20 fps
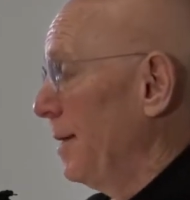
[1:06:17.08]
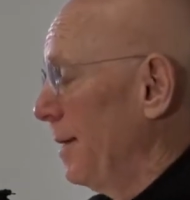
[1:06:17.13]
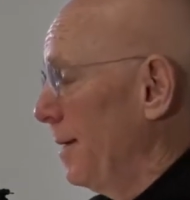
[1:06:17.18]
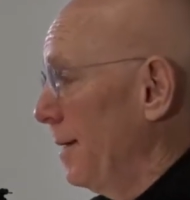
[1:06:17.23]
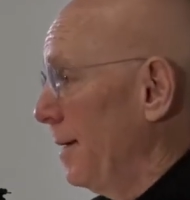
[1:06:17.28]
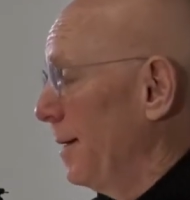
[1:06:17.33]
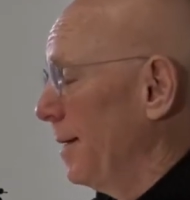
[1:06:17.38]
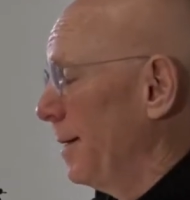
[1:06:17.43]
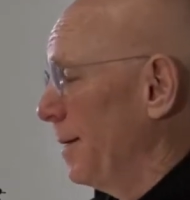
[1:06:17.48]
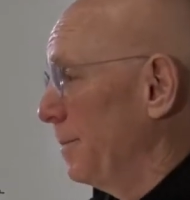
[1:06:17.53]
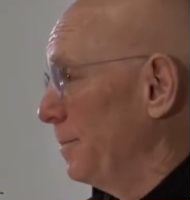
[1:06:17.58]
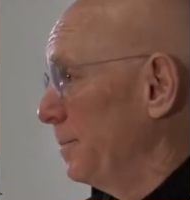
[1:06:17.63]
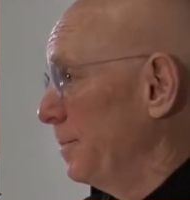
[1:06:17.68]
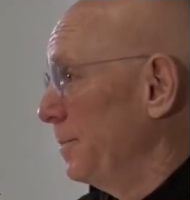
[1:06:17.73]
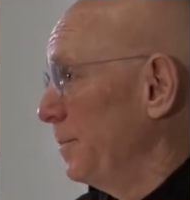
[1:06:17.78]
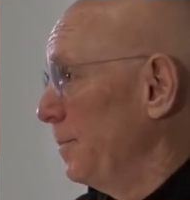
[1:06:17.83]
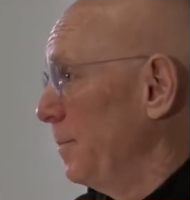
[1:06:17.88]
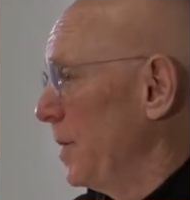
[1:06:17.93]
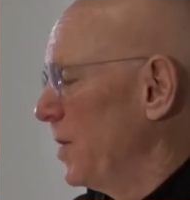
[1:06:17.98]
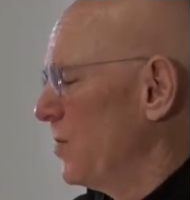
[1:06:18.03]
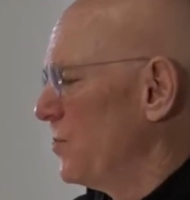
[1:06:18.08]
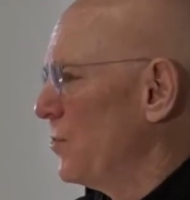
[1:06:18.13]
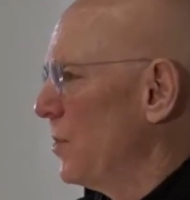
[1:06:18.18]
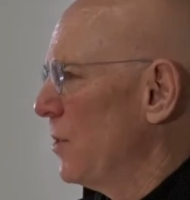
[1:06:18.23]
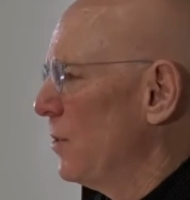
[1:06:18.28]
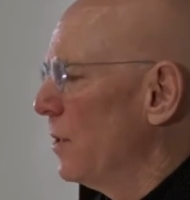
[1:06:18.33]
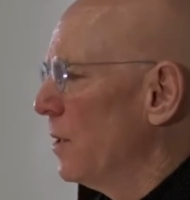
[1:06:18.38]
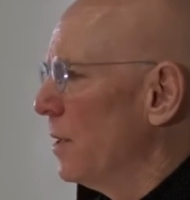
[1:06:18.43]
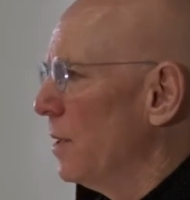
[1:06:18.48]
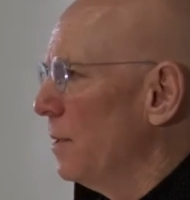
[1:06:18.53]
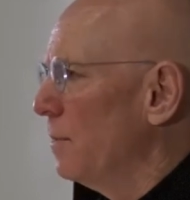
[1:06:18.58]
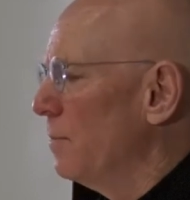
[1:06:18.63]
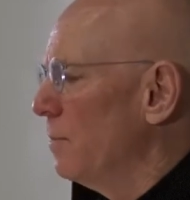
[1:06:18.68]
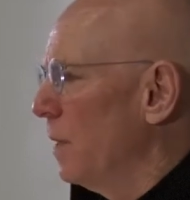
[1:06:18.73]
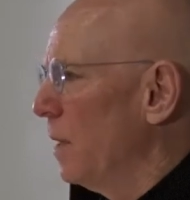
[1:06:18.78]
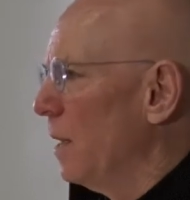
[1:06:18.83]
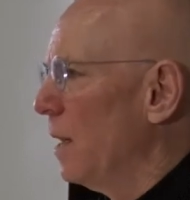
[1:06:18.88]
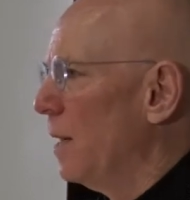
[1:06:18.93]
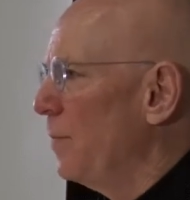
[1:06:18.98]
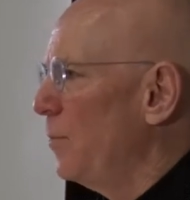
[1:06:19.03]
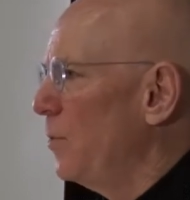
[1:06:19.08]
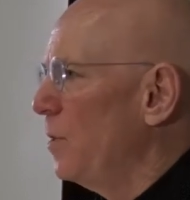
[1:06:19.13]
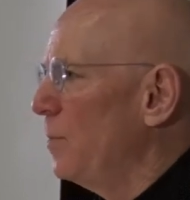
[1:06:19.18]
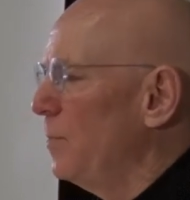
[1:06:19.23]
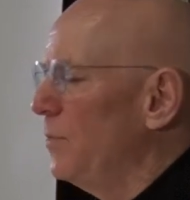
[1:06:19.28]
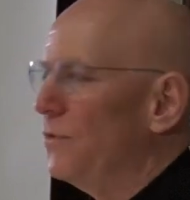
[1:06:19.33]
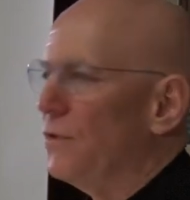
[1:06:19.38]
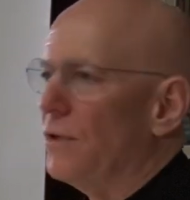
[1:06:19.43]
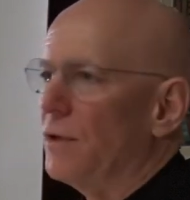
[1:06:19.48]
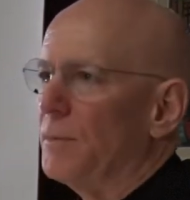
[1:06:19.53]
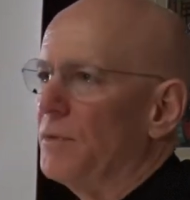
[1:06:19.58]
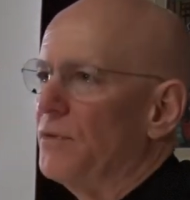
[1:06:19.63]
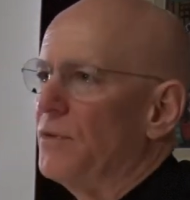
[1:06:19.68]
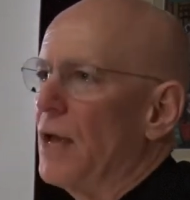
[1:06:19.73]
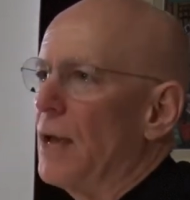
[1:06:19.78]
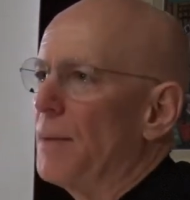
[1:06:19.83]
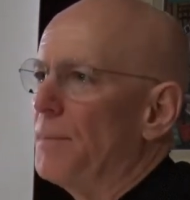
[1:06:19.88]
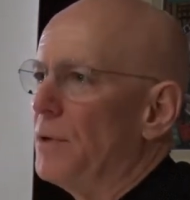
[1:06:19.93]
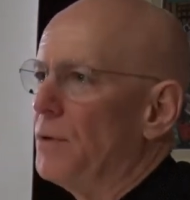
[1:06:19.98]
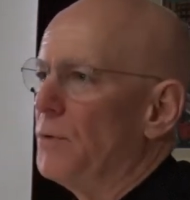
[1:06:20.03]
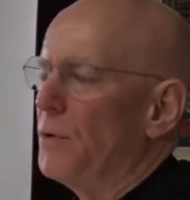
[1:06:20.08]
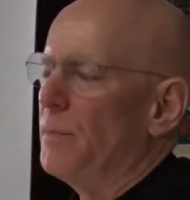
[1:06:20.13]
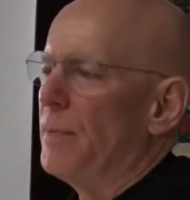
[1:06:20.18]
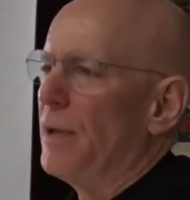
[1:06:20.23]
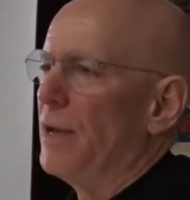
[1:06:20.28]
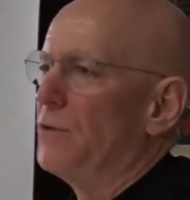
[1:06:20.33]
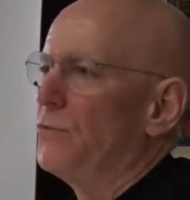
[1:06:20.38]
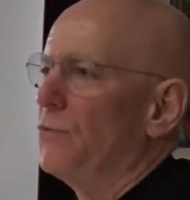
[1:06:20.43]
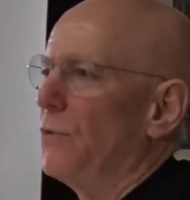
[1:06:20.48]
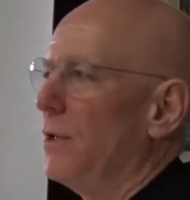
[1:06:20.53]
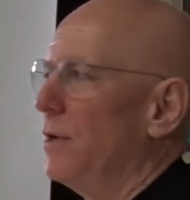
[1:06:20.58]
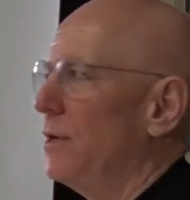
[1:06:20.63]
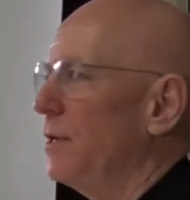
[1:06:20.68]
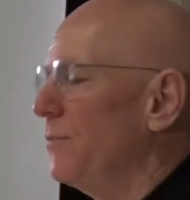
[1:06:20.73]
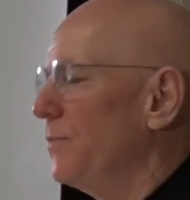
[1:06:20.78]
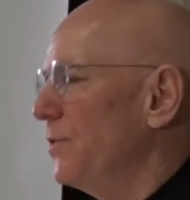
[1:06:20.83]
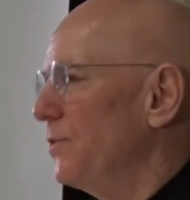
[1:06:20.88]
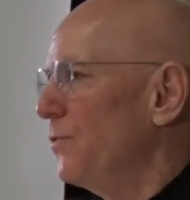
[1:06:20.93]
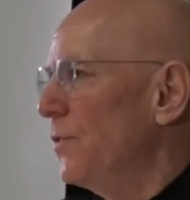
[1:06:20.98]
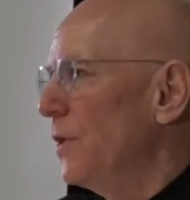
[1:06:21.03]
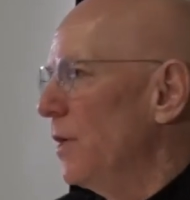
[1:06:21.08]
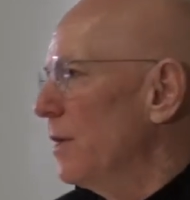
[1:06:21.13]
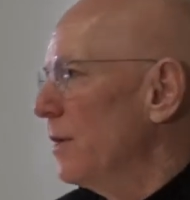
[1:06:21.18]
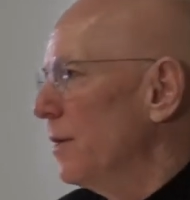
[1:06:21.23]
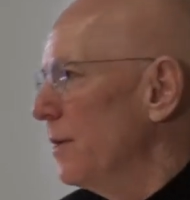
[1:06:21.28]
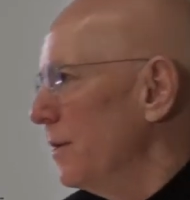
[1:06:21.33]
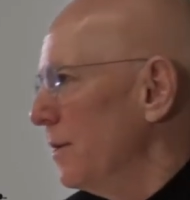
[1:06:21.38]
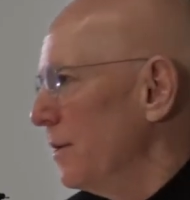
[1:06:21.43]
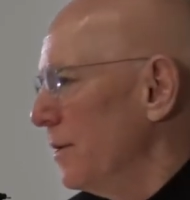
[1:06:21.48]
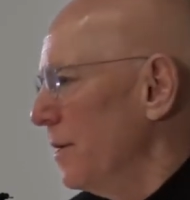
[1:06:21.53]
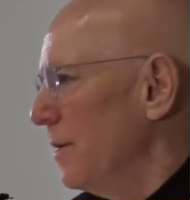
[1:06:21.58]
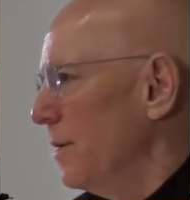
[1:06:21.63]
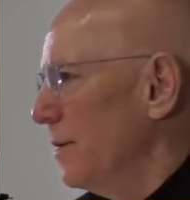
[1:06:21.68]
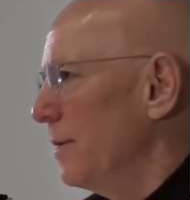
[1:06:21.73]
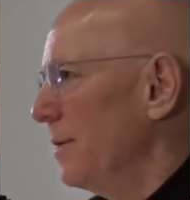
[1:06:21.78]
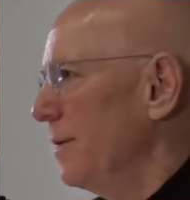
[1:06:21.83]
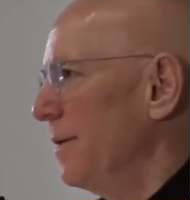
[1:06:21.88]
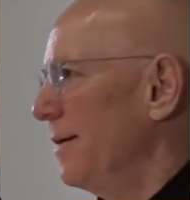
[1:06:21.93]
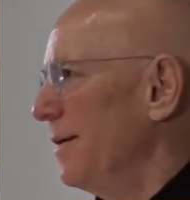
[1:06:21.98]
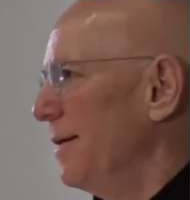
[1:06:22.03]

Uh, because generally a library museum is happy to repatriate it if it's very clear that it,